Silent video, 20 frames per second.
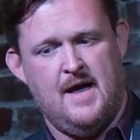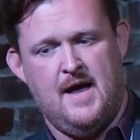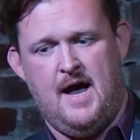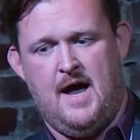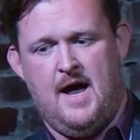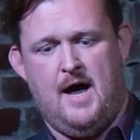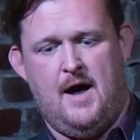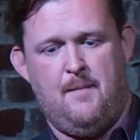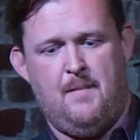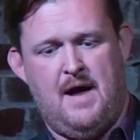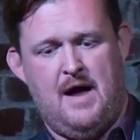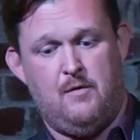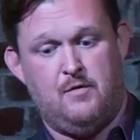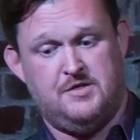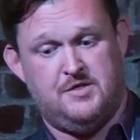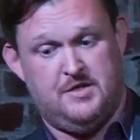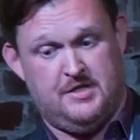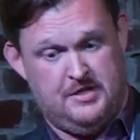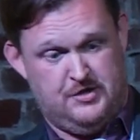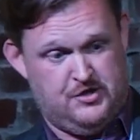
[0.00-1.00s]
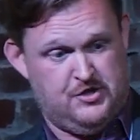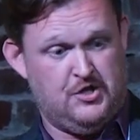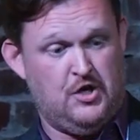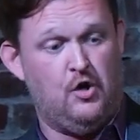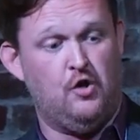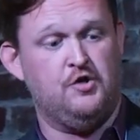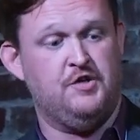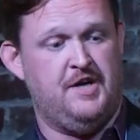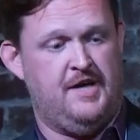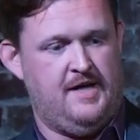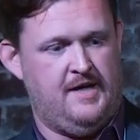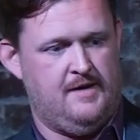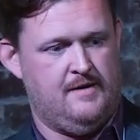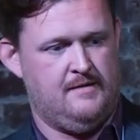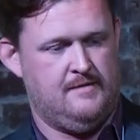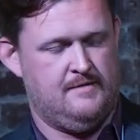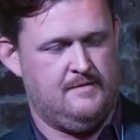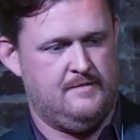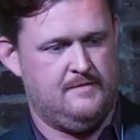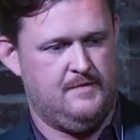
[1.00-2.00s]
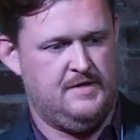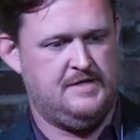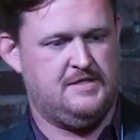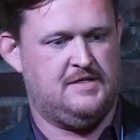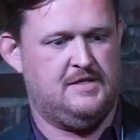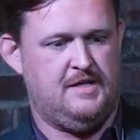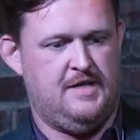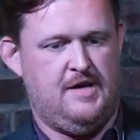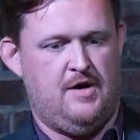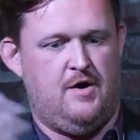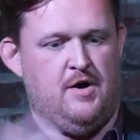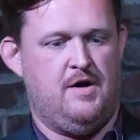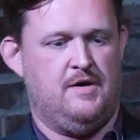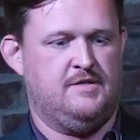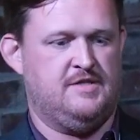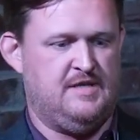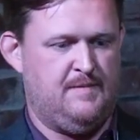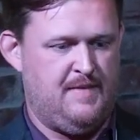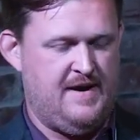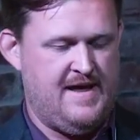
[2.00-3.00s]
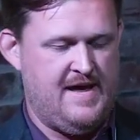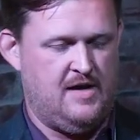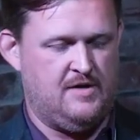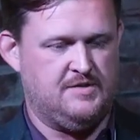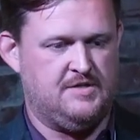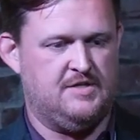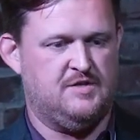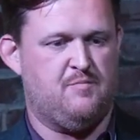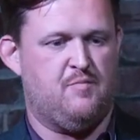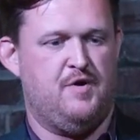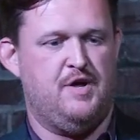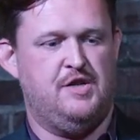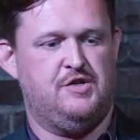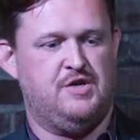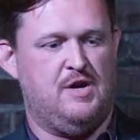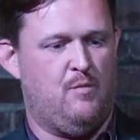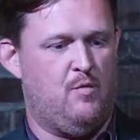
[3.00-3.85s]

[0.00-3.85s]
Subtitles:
I was consulting recently on somebody else's breach.